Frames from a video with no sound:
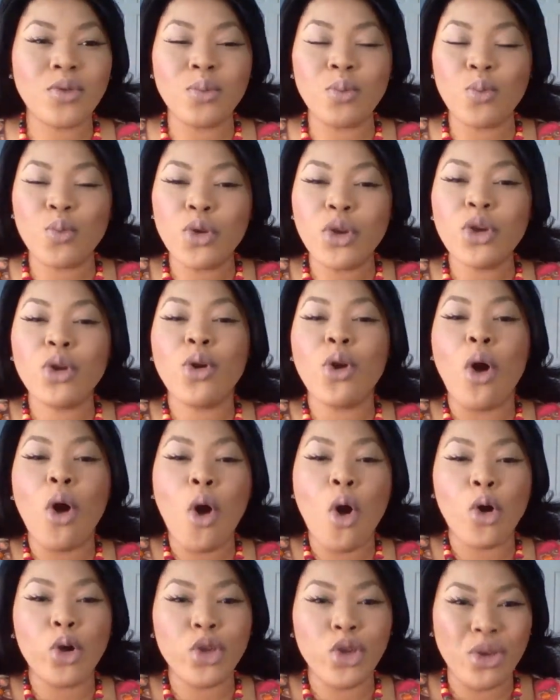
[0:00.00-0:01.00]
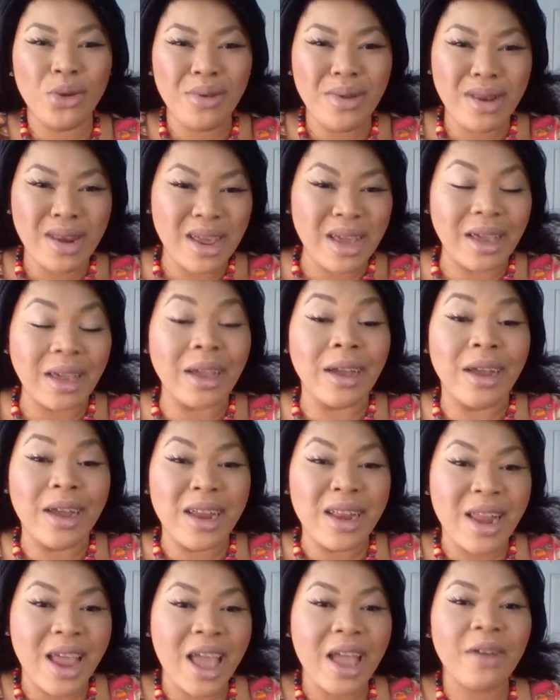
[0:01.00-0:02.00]
we are all unique
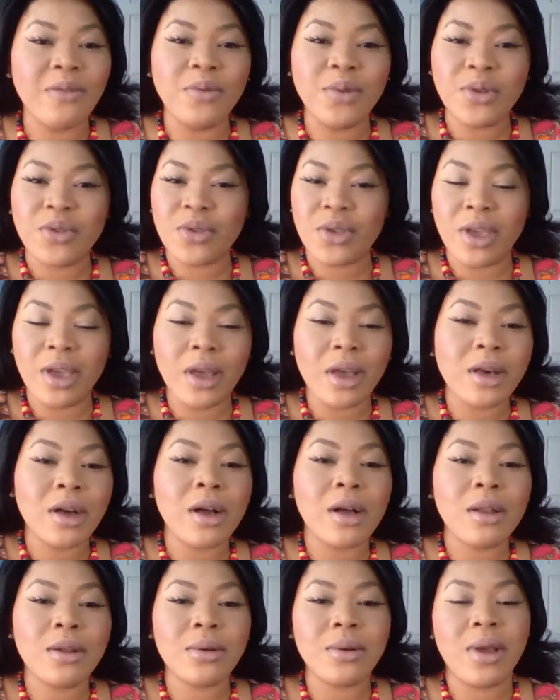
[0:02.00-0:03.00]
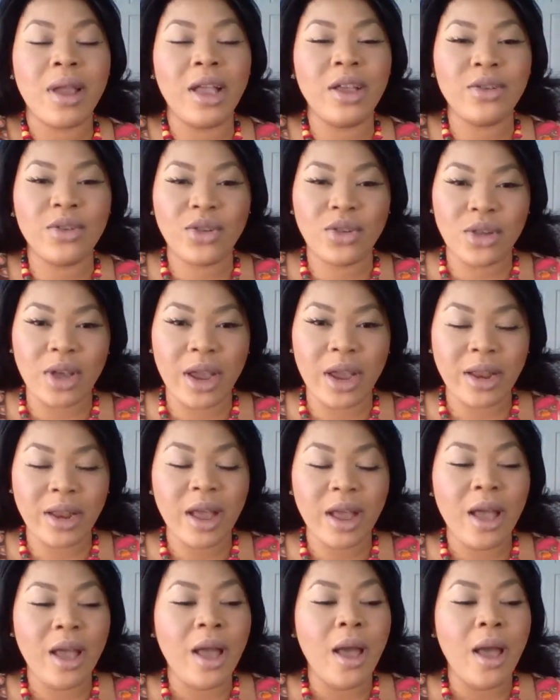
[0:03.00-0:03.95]
in every skin color and shade.